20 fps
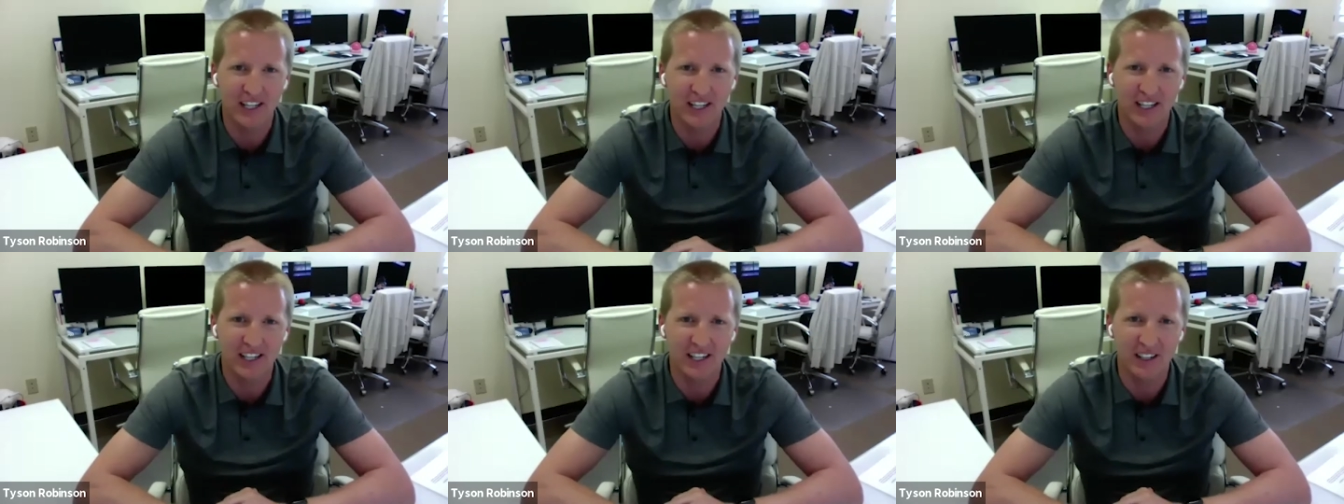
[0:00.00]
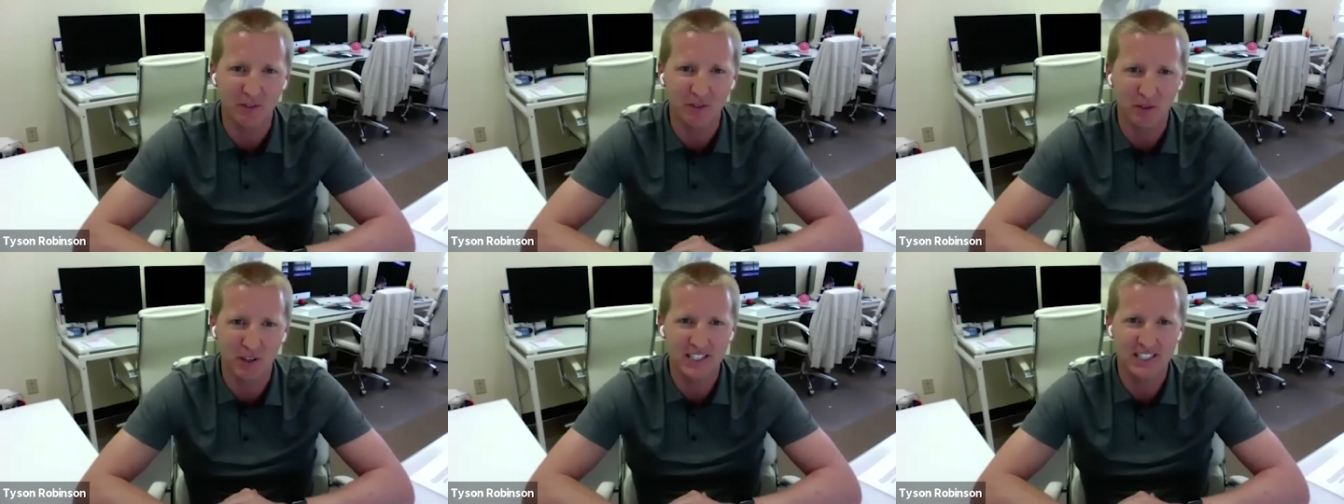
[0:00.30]

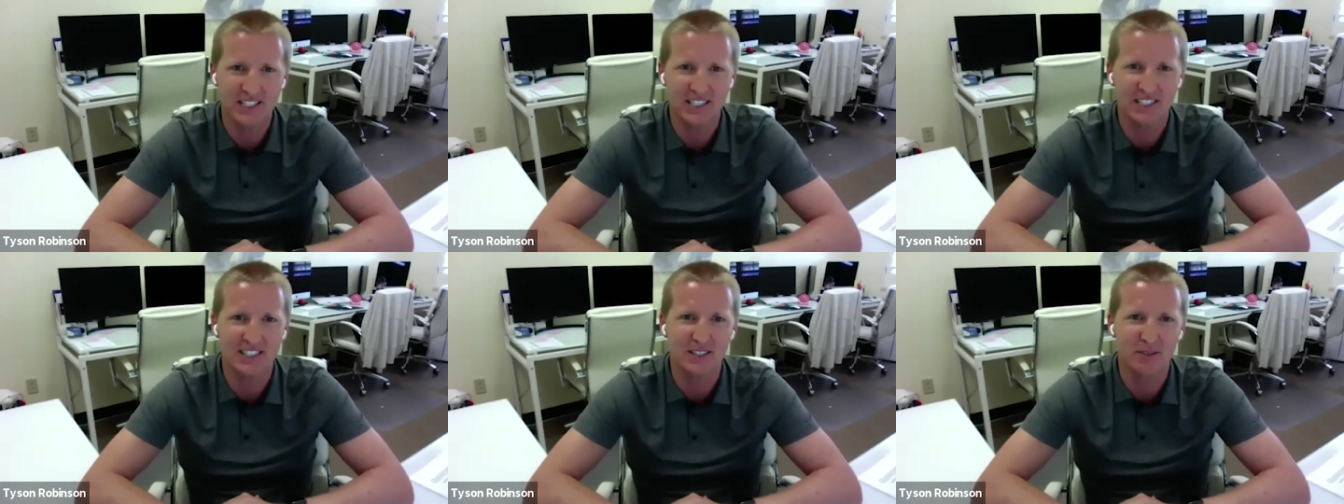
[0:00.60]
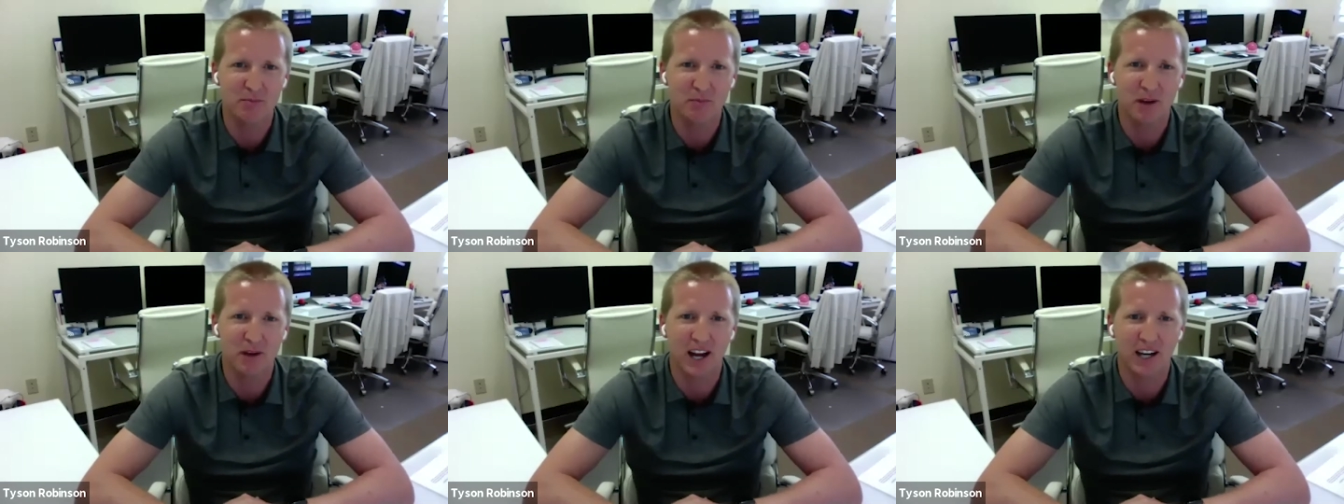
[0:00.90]
any reason
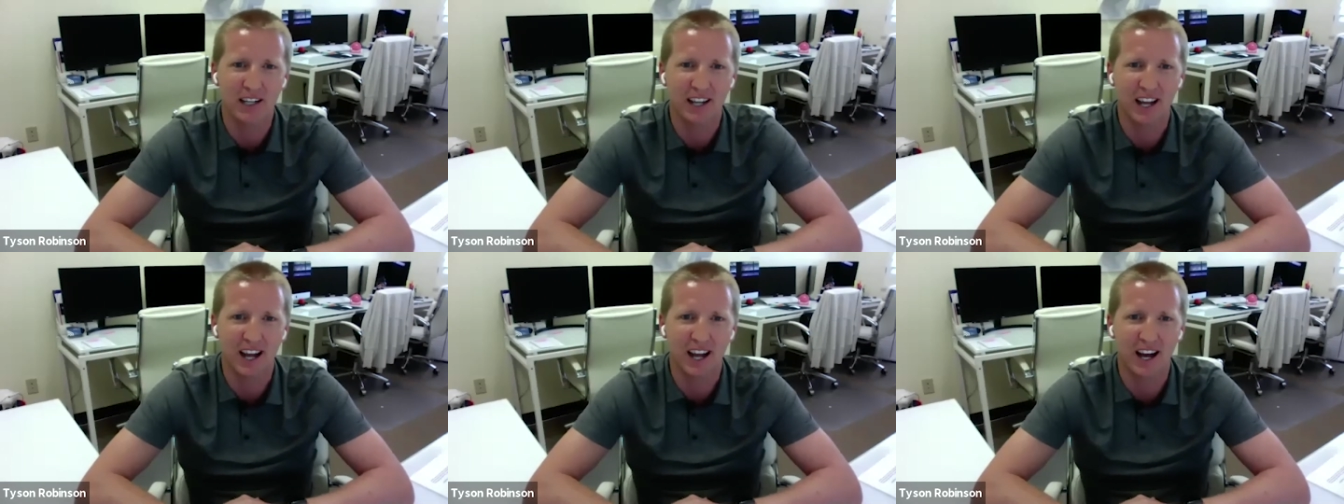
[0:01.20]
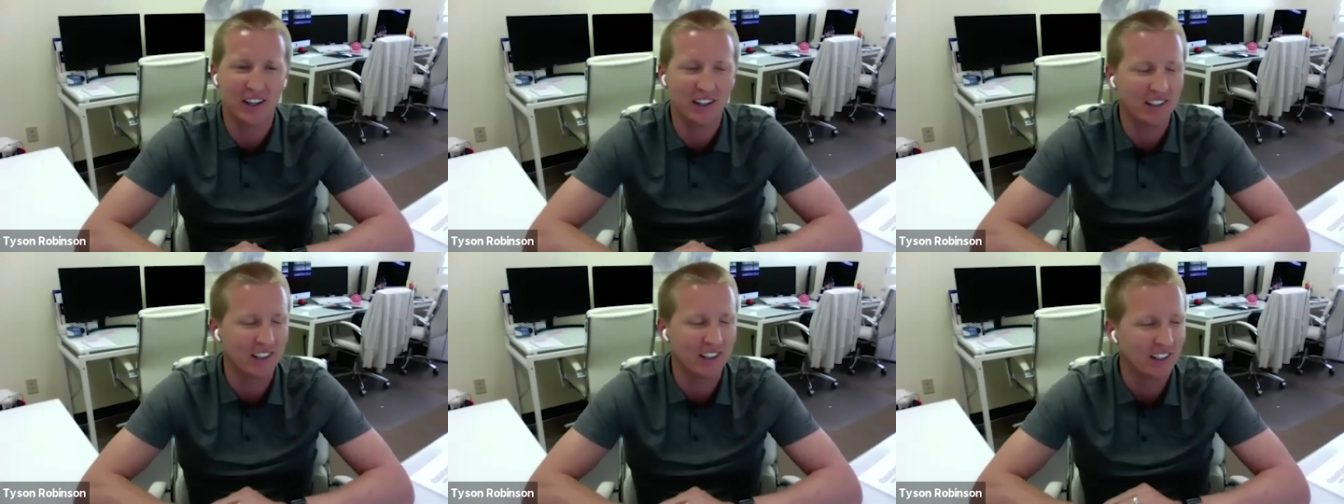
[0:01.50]
to back
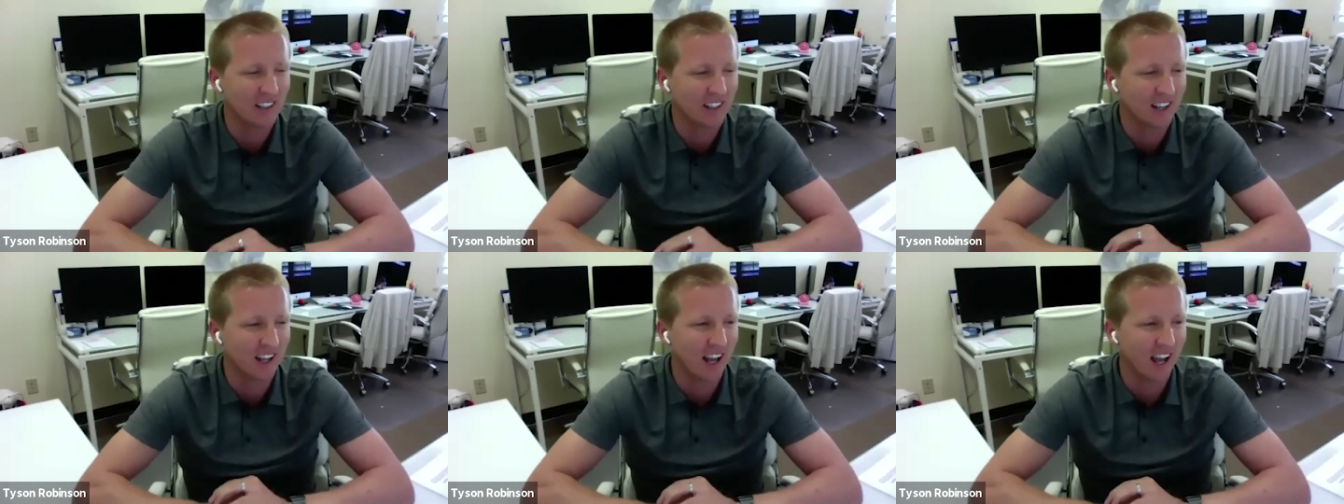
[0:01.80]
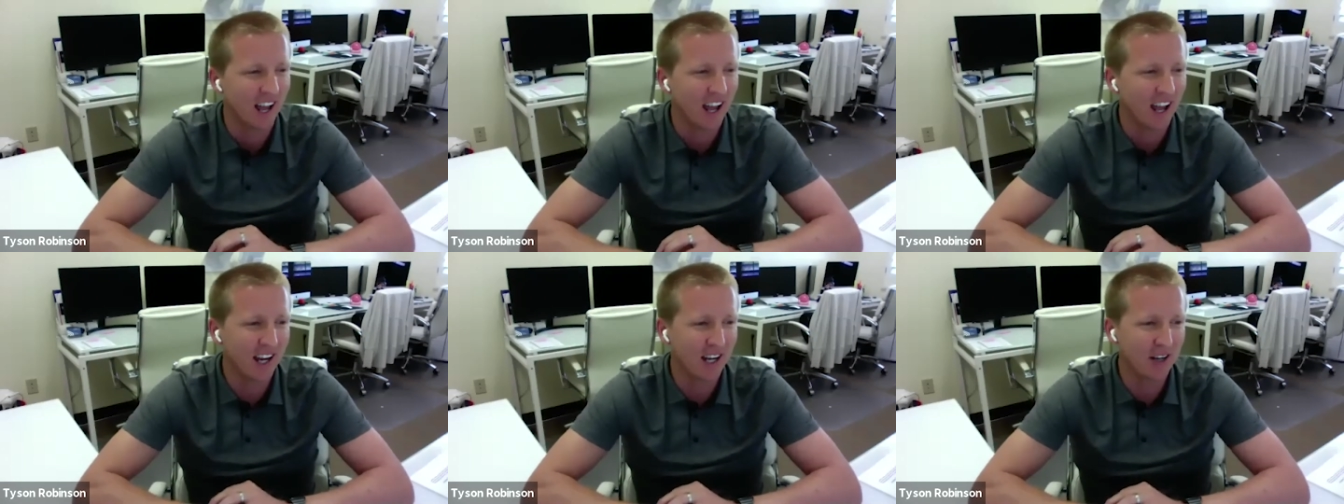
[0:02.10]
out.
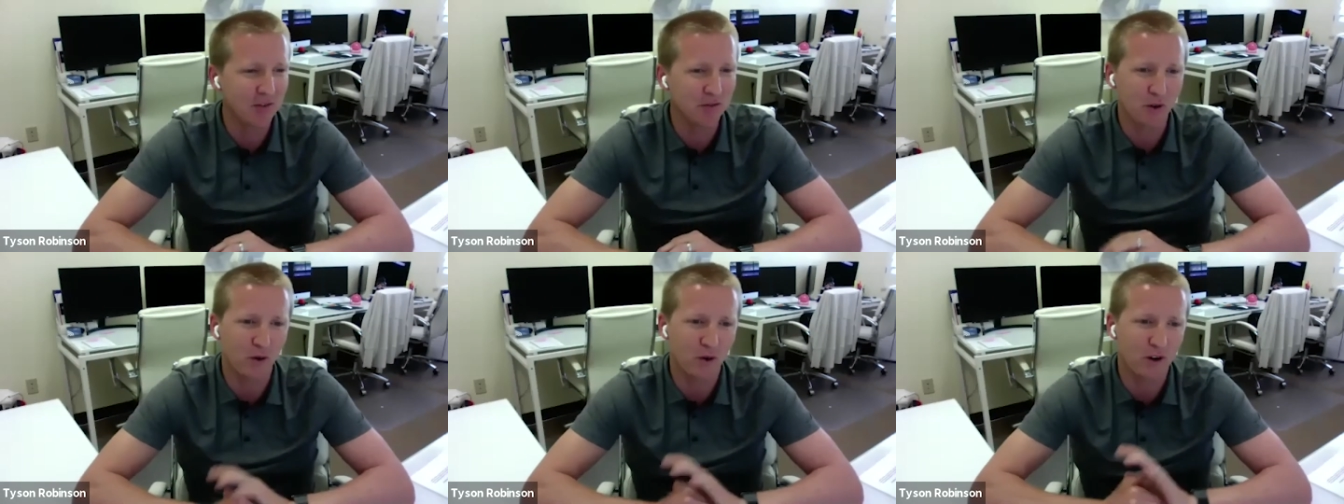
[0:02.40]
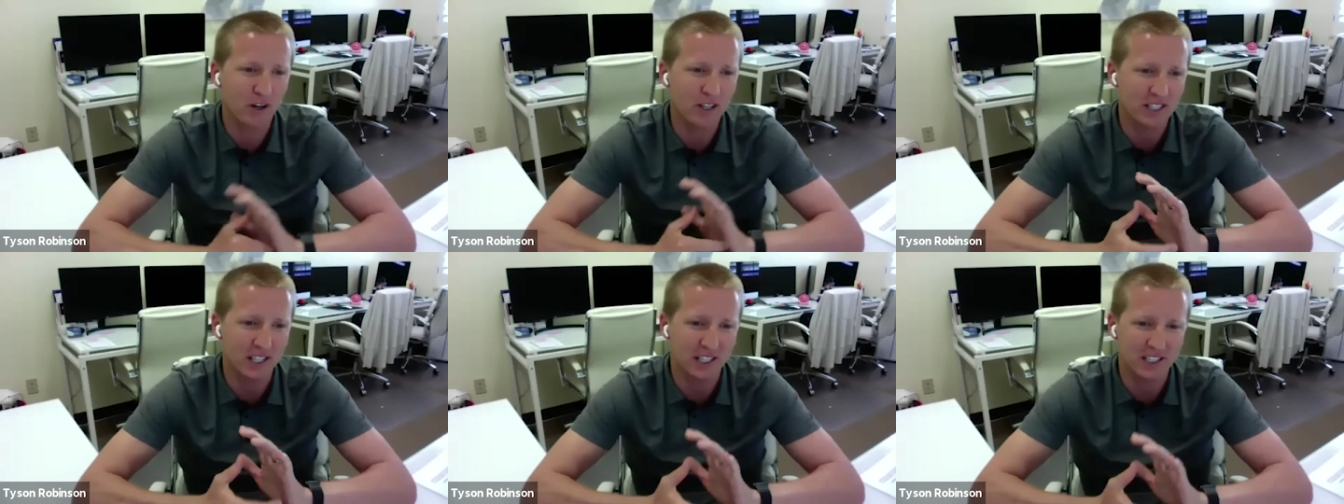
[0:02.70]
And of
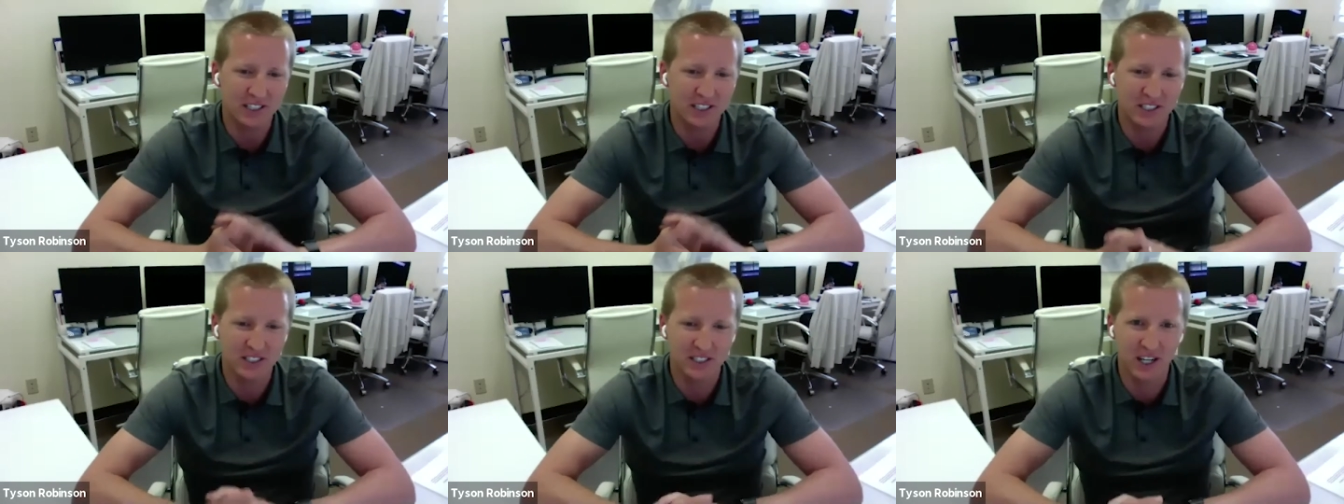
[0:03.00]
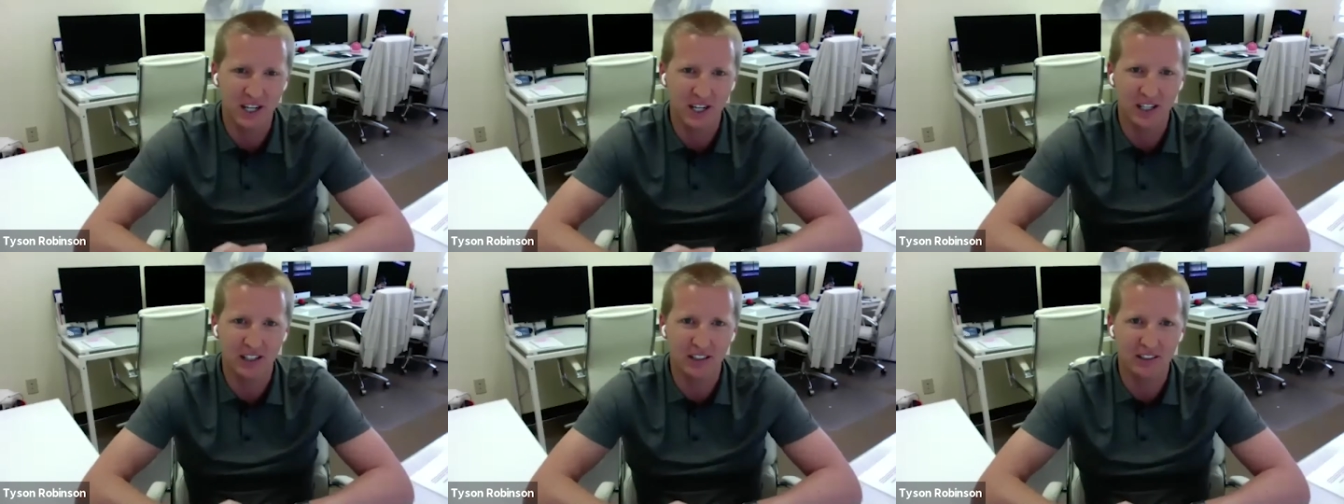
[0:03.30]
course, I just
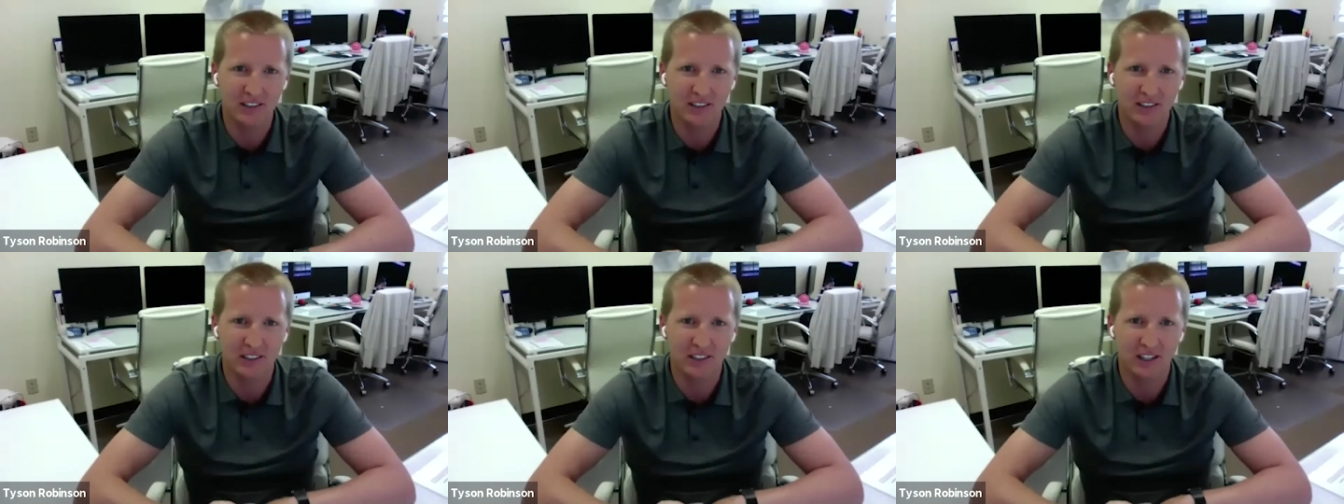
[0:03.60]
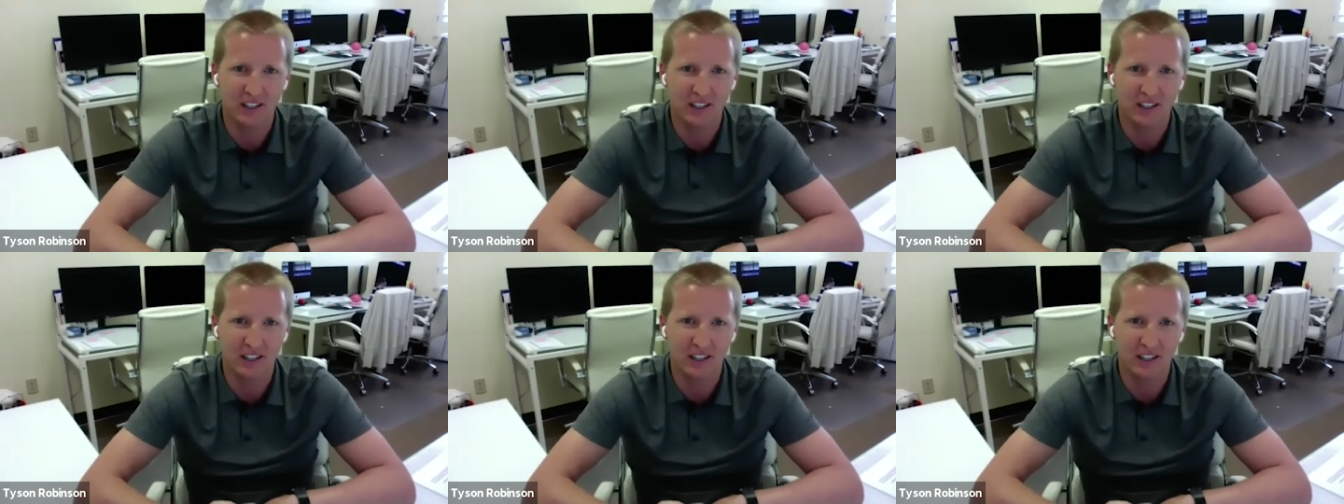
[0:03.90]
shared,